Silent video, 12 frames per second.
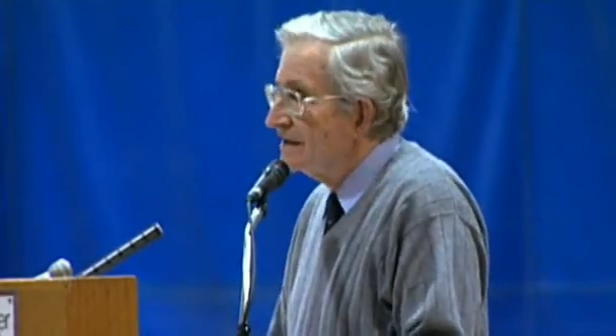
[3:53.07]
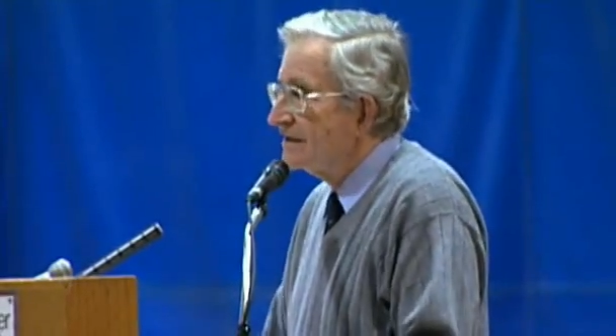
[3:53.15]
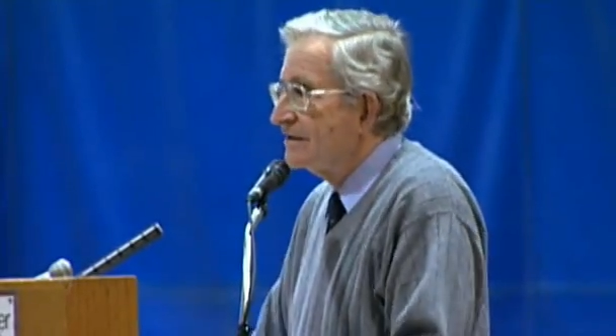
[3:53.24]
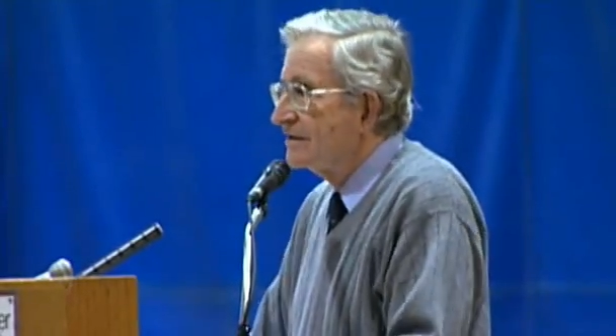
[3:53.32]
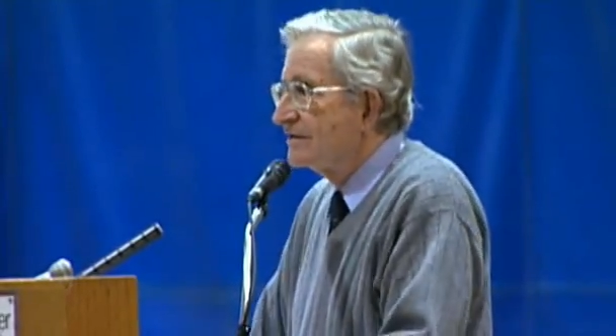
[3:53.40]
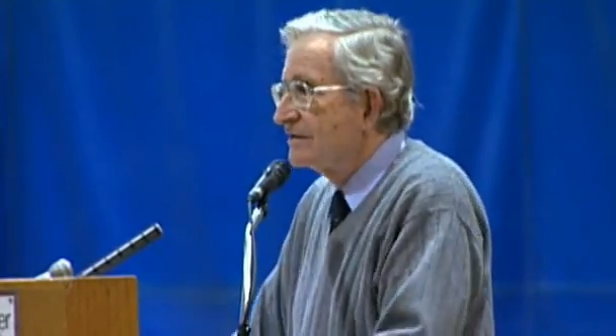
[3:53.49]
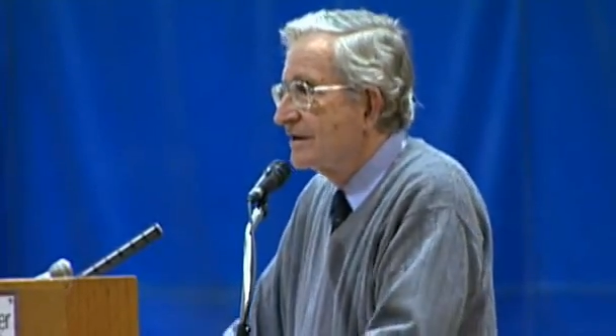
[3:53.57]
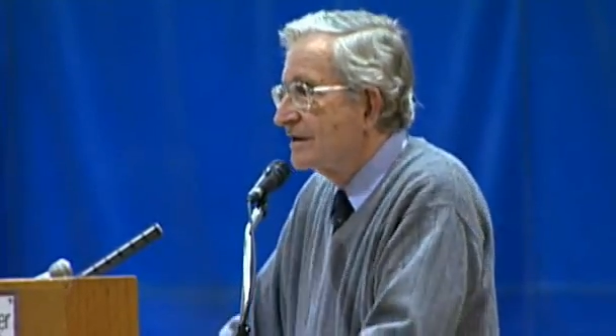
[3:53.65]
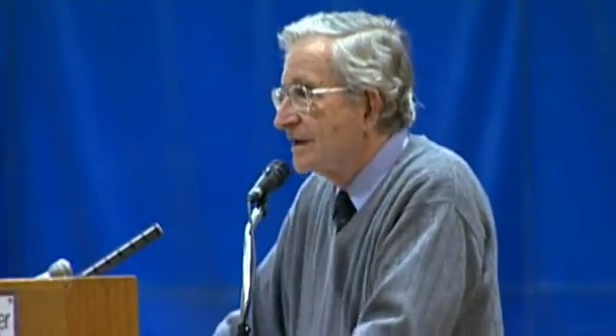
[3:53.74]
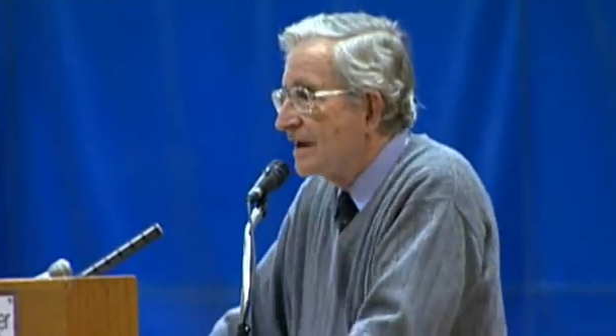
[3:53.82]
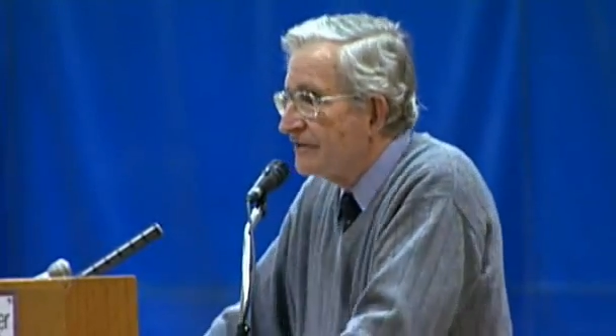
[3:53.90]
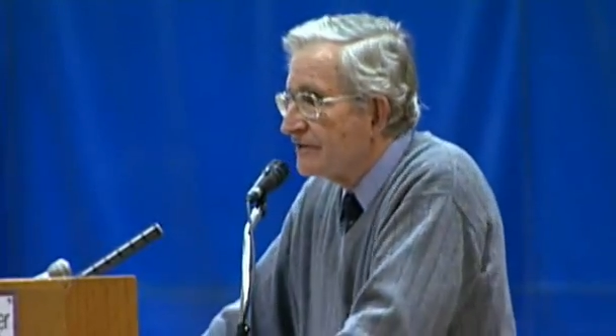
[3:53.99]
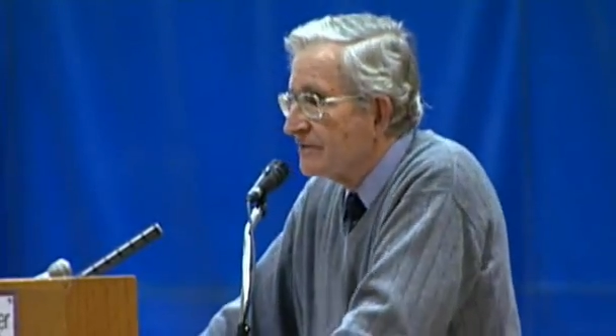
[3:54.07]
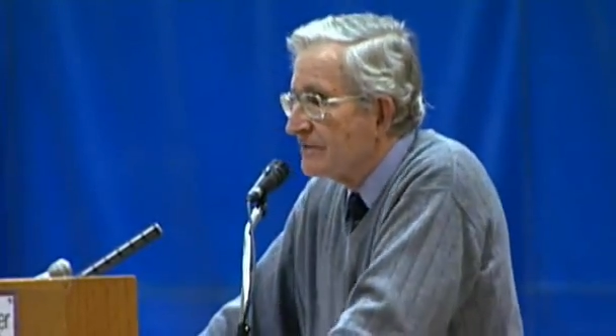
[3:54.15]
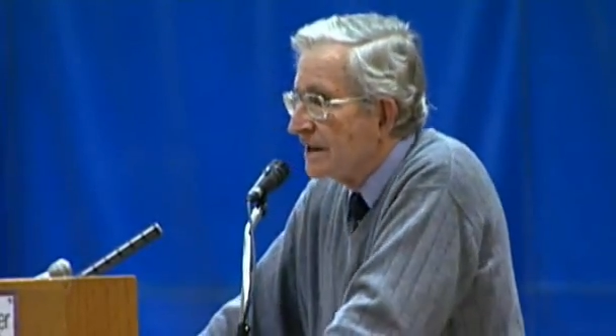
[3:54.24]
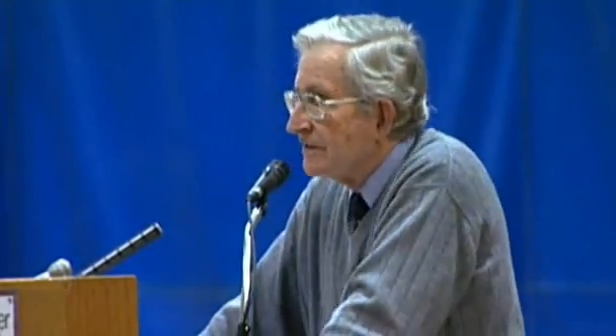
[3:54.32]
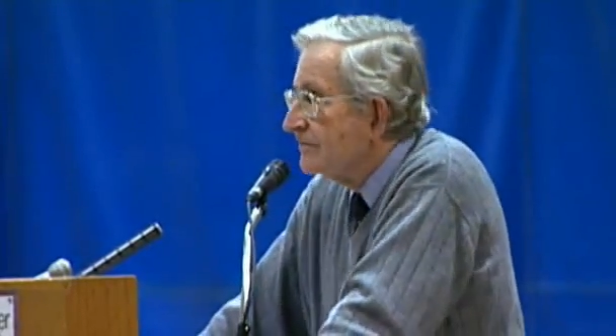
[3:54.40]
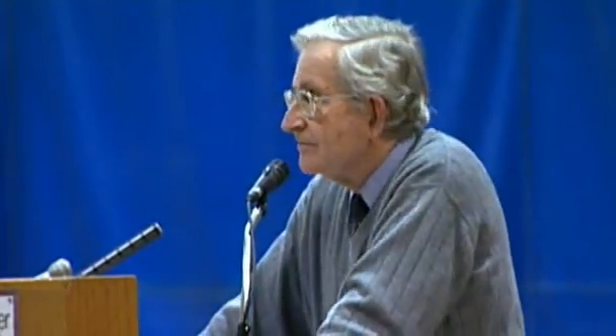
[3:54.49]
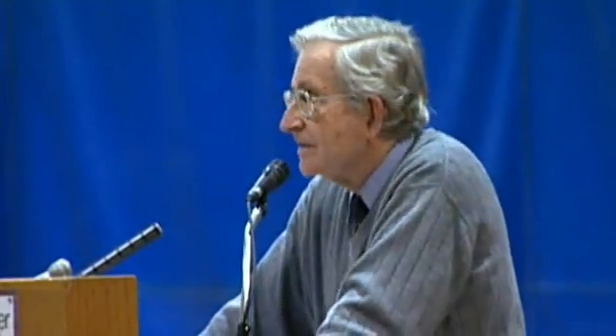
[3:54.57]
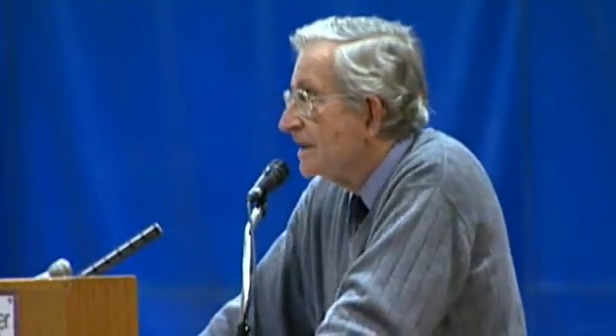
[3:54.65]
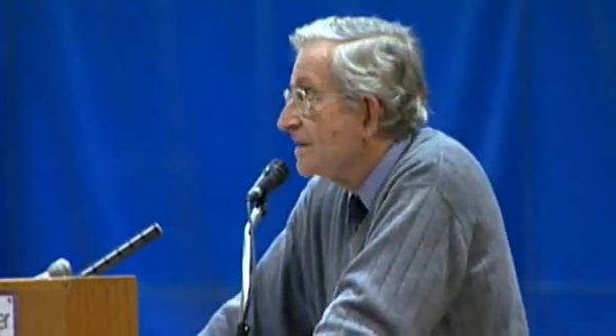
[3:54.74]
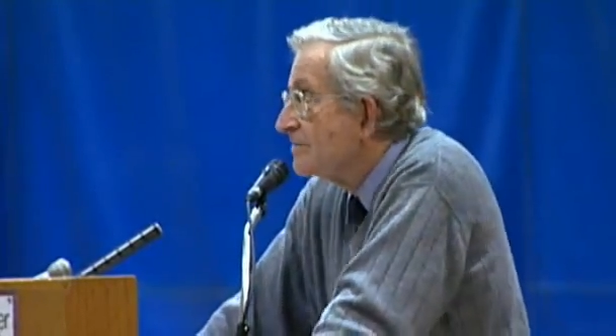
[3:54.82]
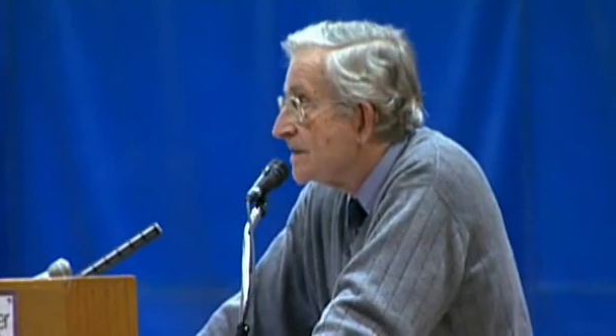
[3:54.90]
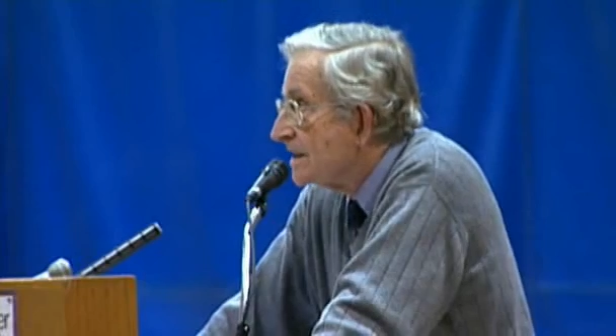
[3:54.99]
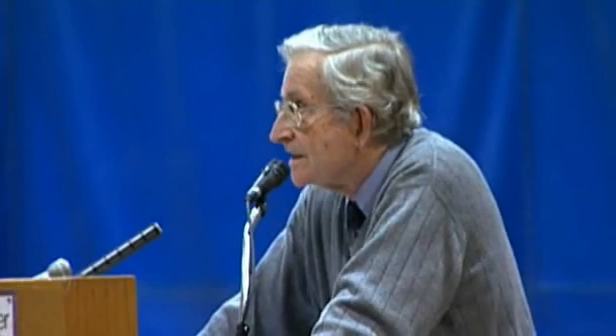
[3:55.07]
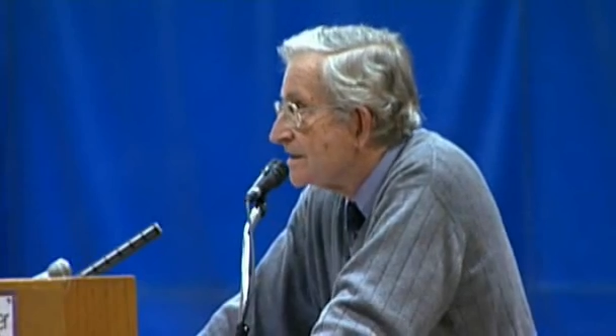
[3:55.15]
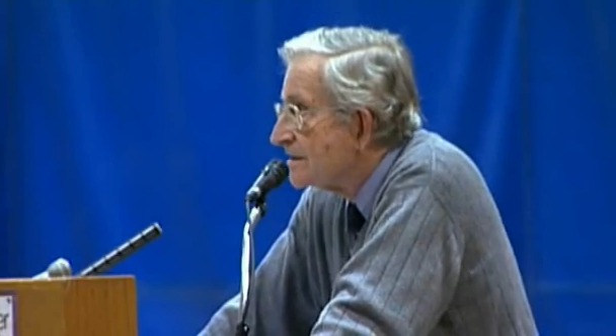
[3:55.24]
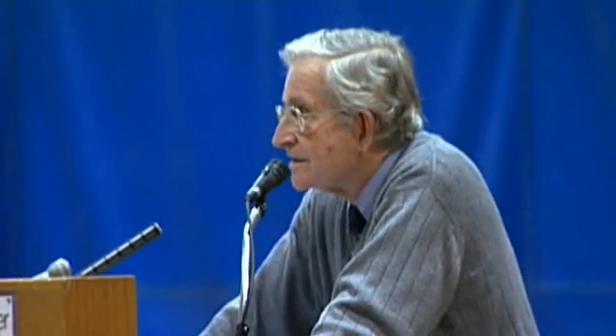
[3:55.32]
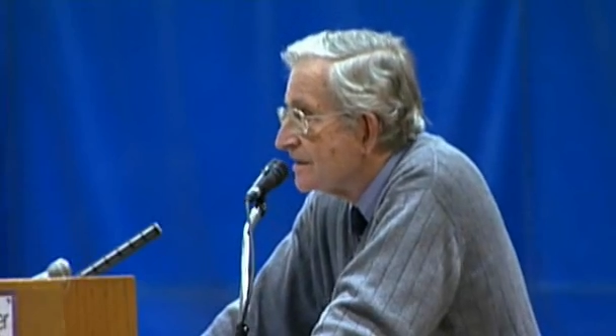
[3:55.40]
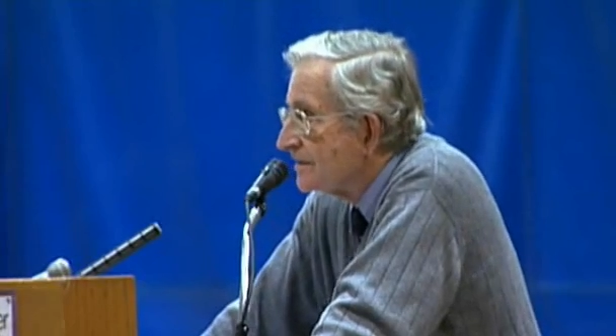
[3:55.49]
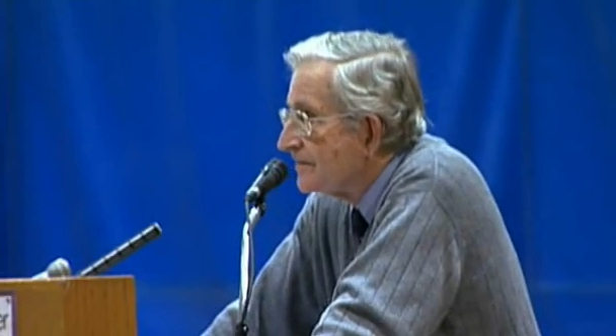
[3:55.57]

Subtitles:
So after about 10 minutes,